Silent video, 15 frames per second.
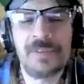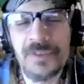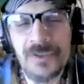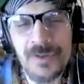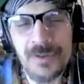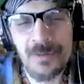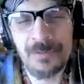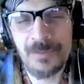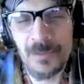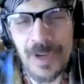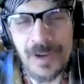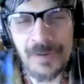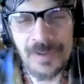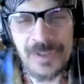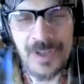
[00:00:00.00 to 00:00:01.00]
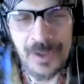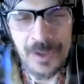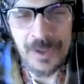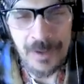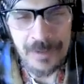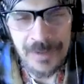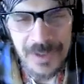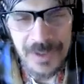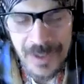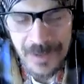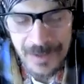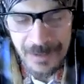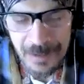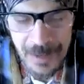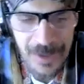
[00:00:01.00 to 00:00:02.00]
Zoom, we always talk over each
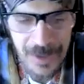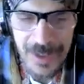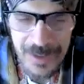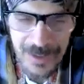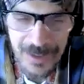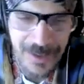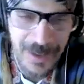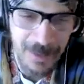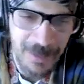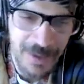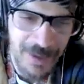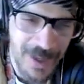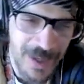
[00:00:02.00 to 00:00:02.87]
other. But go ahead, brother.